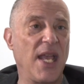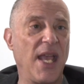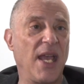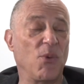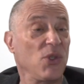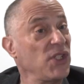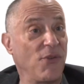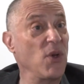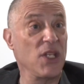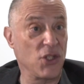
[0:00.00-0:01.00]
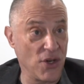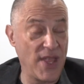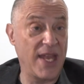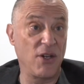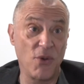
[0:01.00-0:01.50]
and we'll see if we can turn
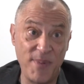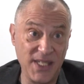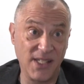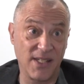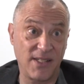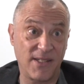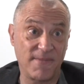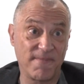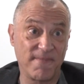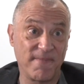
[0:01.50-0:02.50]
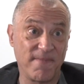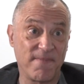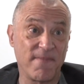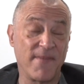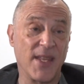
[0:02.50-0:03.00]
that into a business.
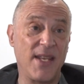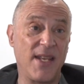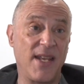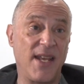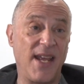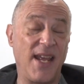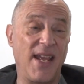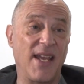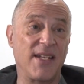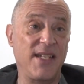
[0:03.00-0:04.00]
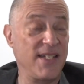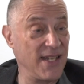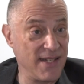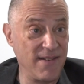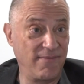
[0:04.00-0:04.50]
And he did.